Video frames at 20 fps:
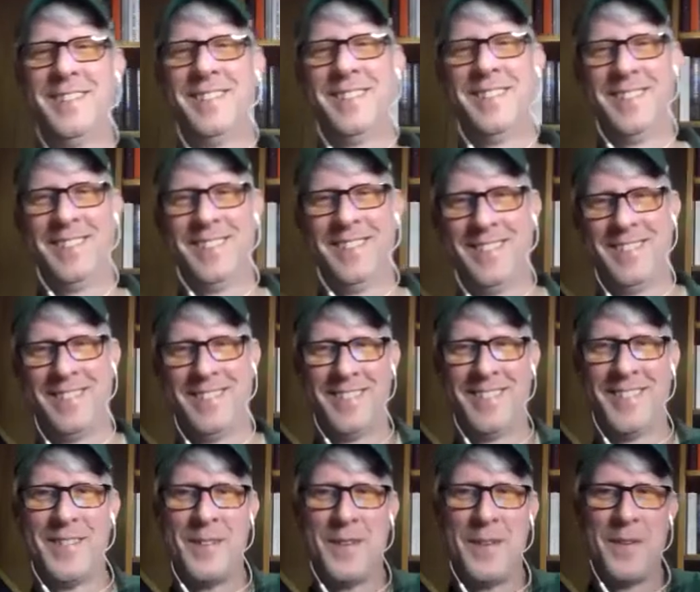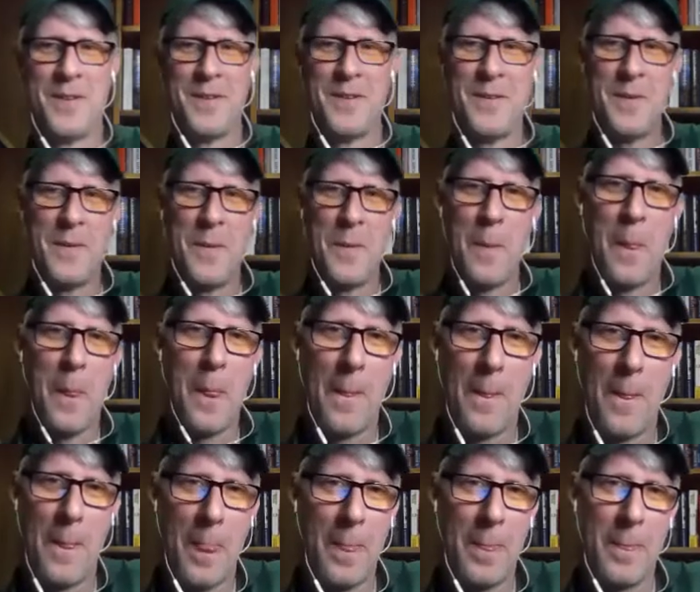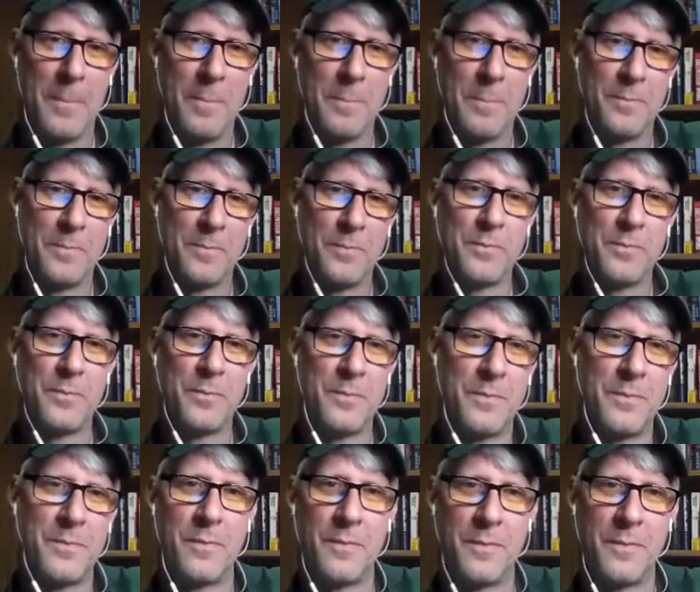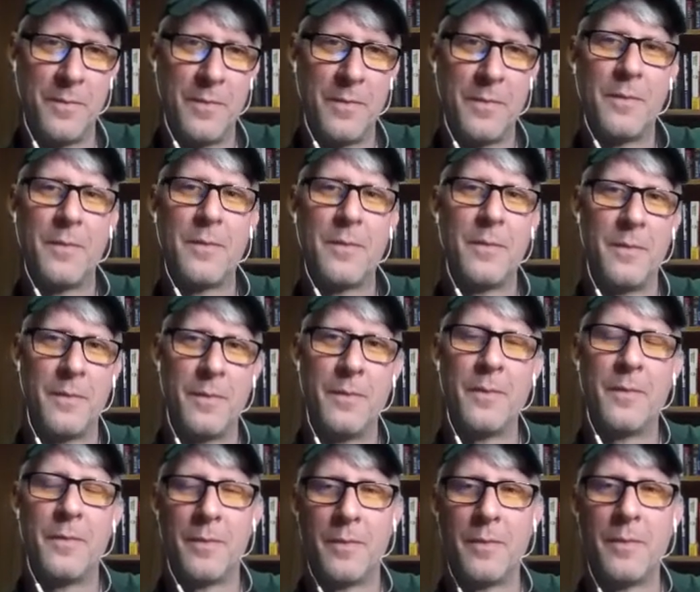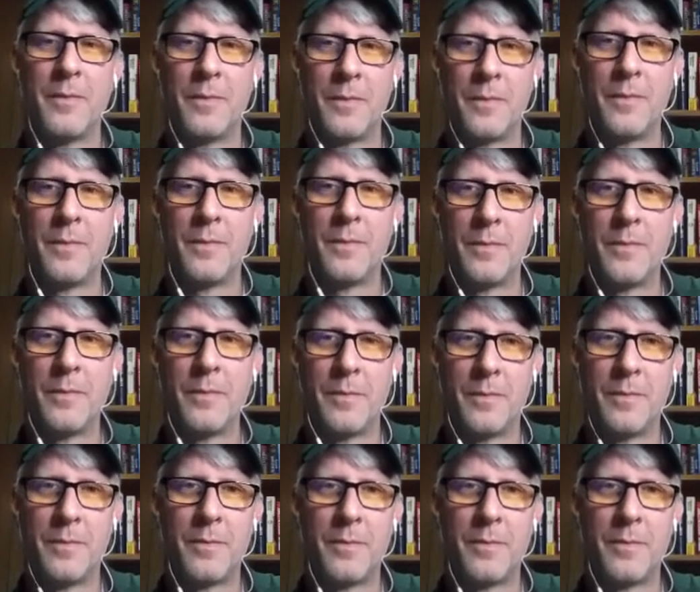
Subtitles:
The person shown says nothing.